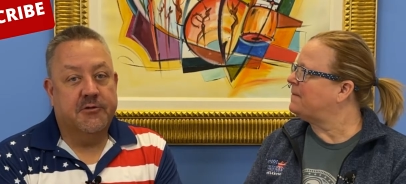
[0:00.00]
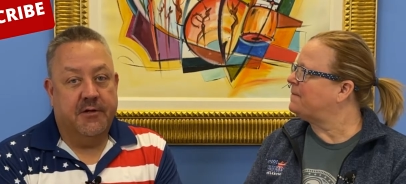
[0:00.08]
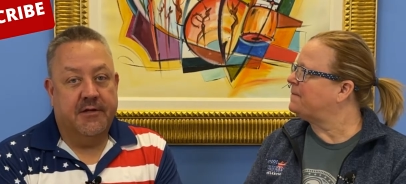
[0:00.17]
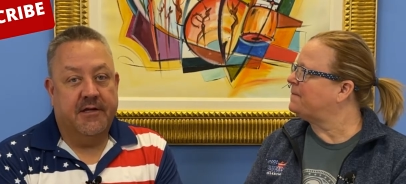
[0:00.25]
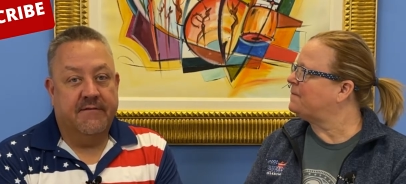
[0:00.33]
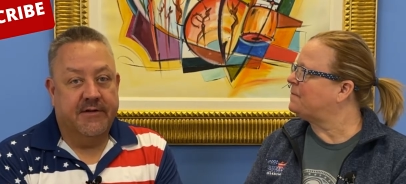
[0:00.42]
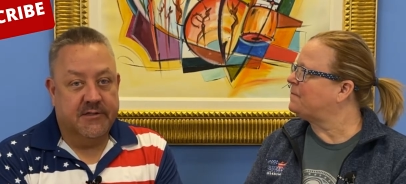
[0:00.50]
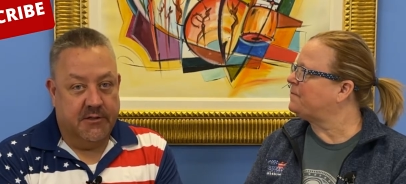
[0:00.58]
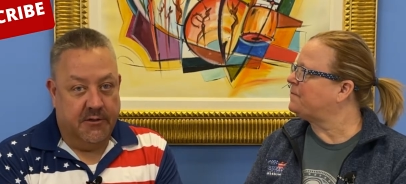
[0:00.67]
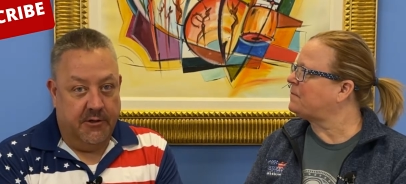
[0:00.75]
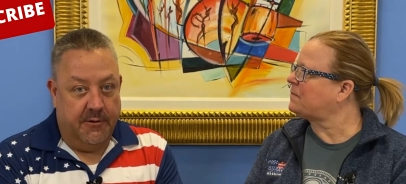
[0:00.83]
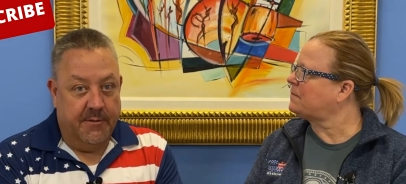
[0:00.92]
Speaker 1: and joining the investor
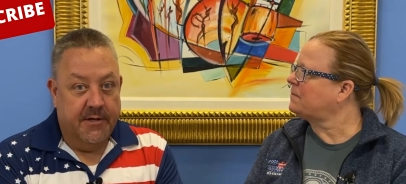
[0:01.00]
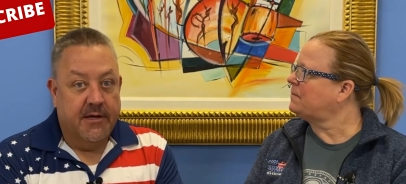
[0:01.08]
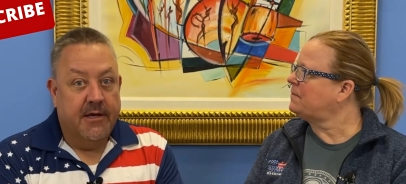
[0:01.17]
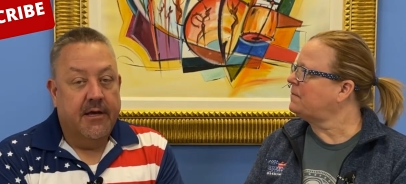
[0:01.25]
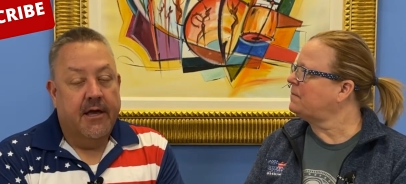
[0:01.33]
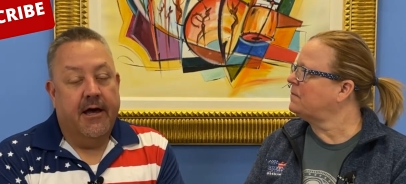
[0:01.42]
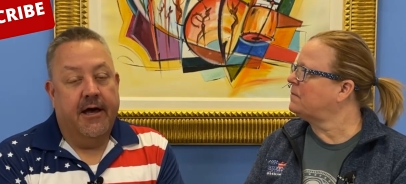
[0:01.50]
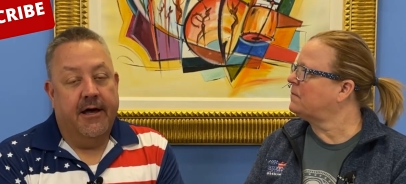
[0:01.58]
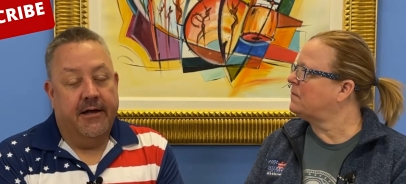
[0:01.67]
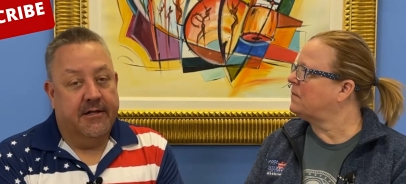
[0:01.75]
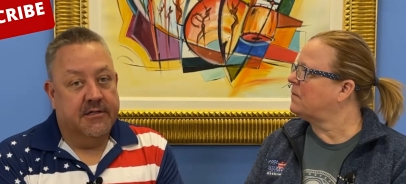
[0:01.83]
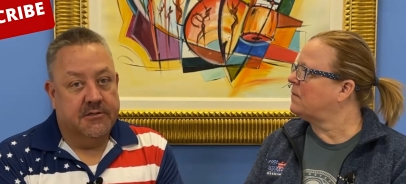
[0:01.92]
club
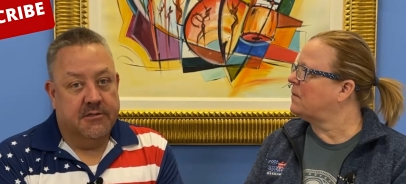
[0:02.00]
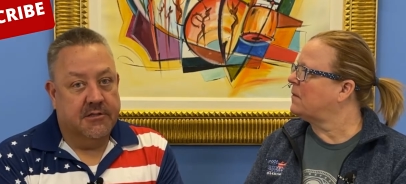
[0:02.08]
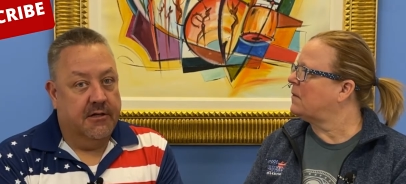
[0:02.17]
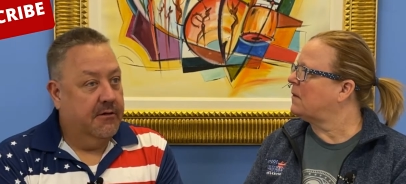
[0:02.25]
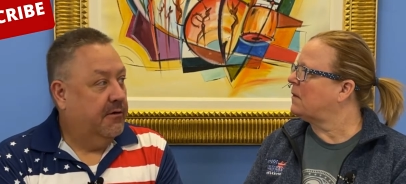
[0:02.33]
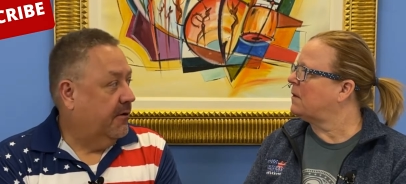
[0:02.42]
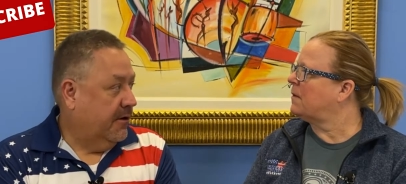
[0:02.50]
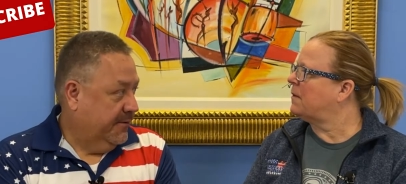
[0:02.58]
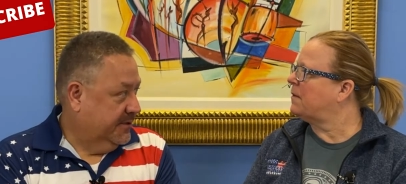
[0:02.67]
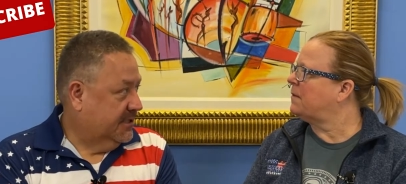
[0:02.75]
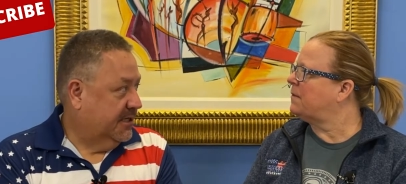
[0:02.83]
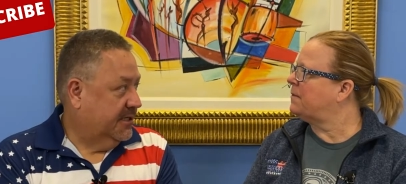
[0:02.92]
because uh, there's al-
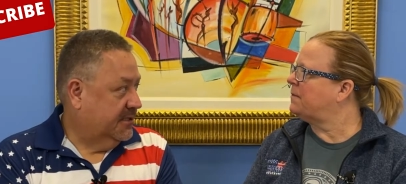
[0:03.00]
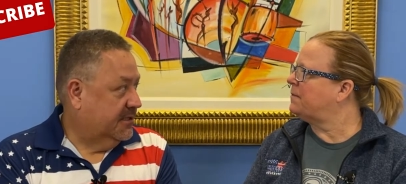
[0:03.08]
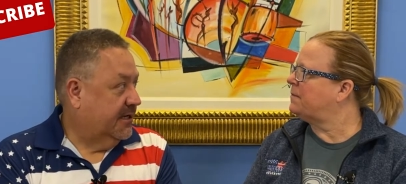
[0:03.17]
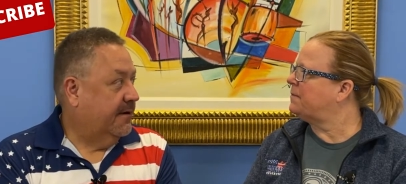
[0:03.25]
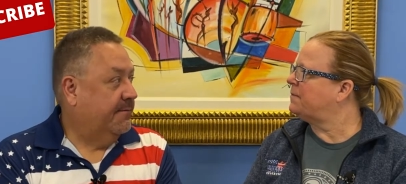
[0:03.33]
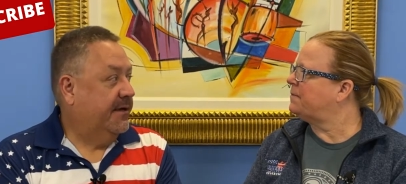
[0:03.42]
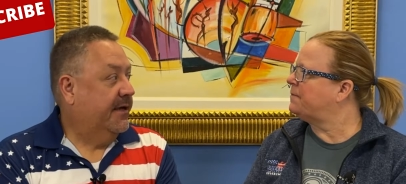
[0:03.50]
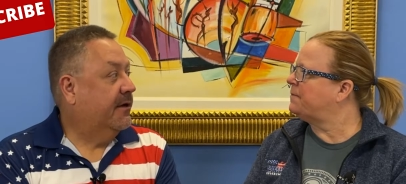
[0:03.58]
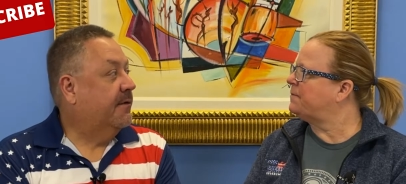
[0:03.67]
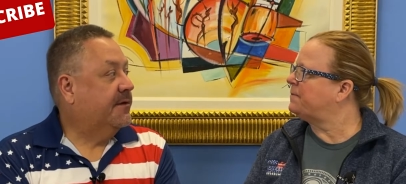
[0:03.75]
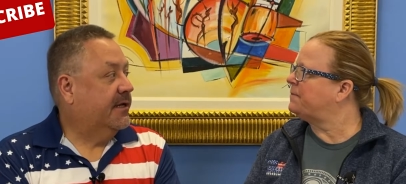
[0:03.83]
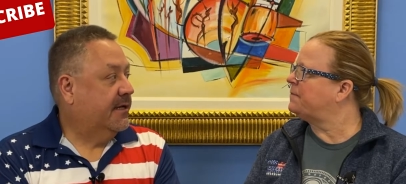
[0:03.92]
always things uh, being
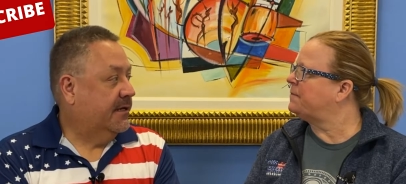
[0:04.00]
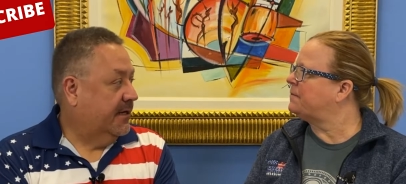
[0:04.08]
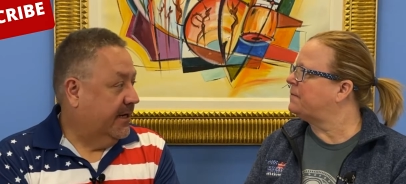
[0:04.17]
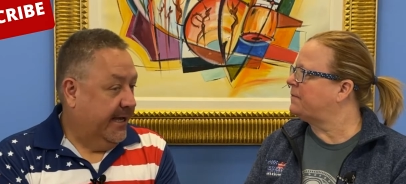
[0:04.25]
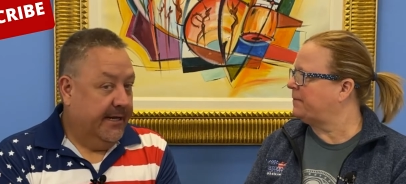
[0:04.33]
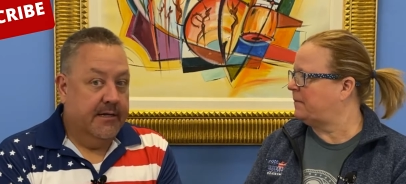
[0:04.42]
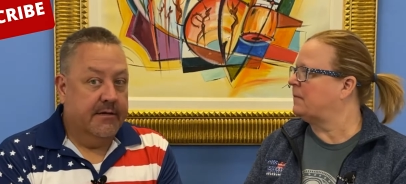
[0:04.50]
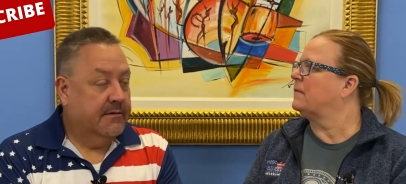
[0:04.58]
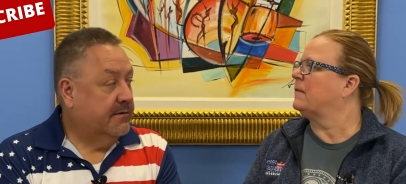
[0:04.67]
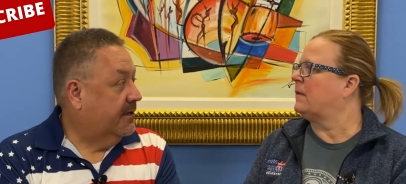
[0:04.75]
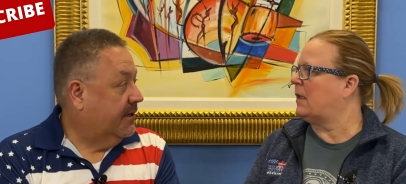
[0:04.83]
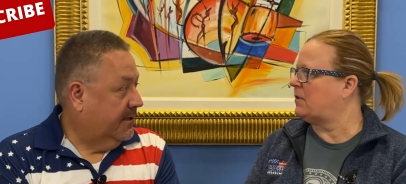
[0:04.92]
updated and added
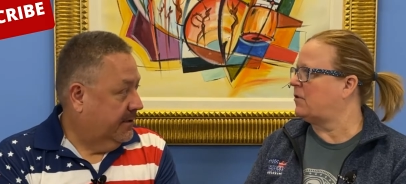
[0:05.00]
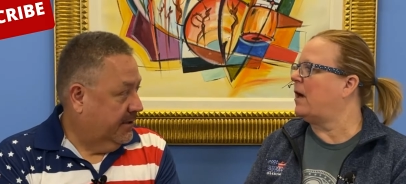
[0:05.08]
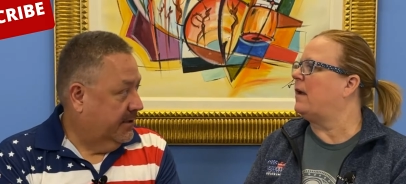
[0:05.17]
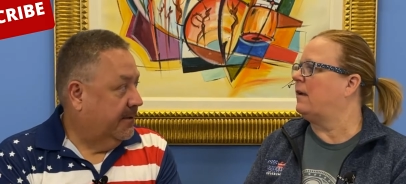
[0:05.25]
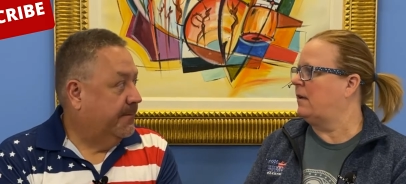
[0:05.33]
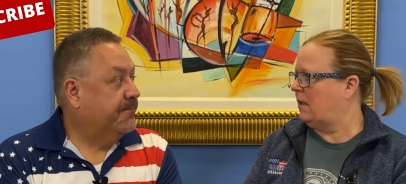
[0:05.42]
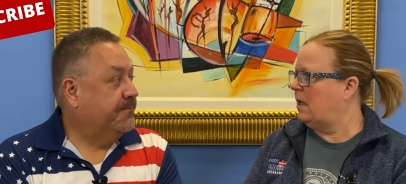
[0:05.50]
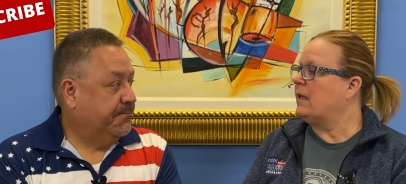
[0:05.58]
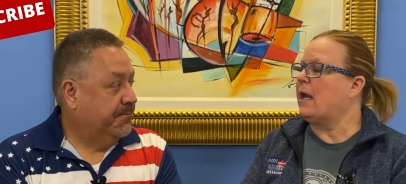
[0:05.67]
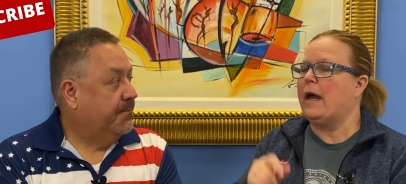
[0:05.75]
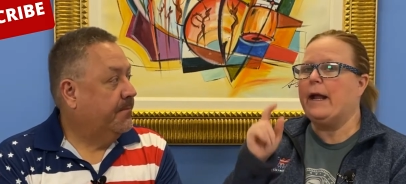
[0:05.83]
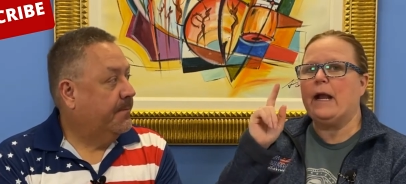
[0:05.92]
uh, that's right there.
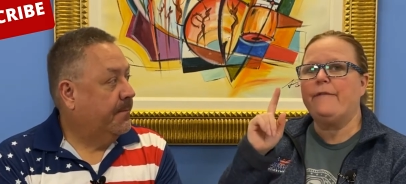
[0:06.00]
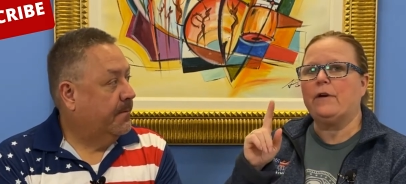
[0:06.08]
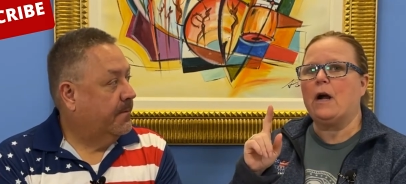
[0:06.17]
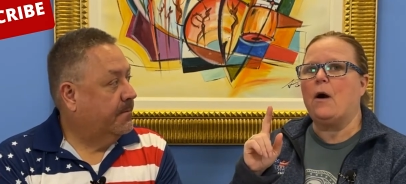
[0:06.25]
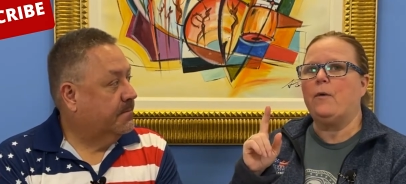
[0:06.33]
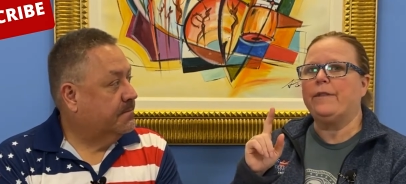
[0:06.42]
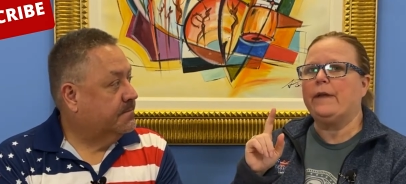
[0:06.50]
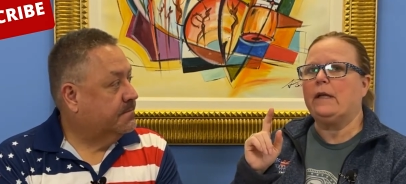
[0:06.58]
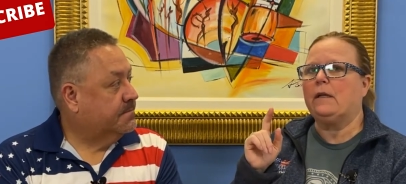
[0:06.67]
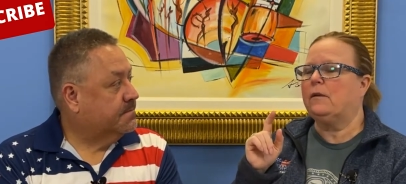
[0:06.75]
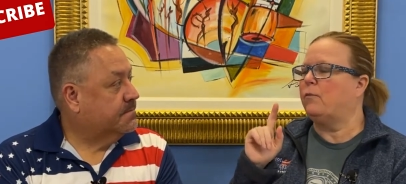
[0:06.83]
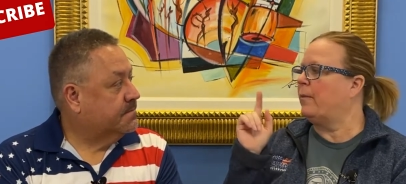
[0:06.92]
Speaker 2: yeah and i forgot one
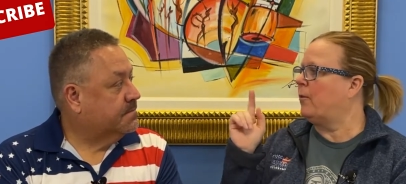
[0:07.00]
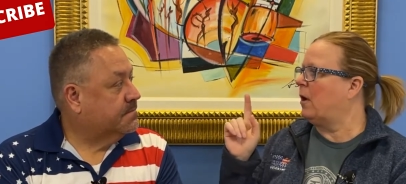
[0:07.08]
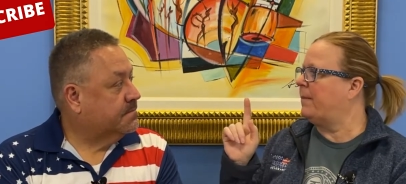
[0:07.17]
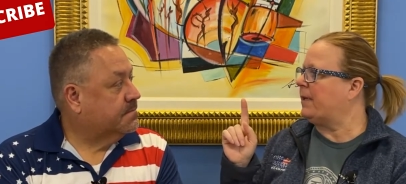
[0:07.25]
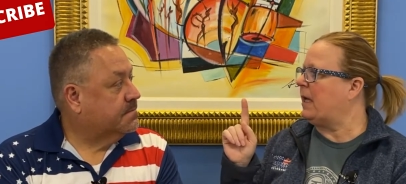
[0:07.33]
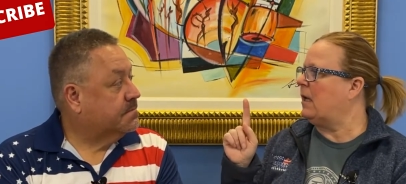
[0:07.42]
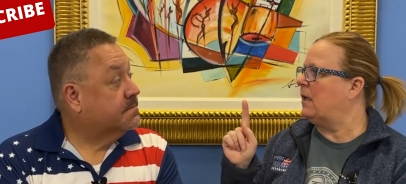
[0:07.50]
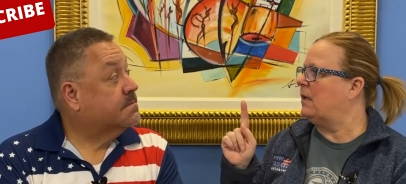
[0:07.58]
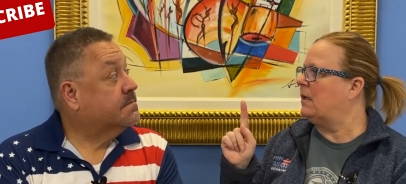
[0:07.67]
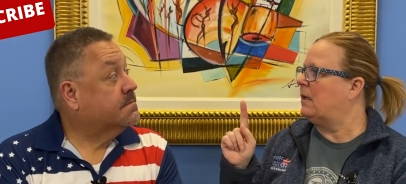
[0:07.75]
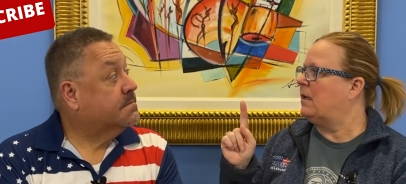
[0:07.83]
thing one more update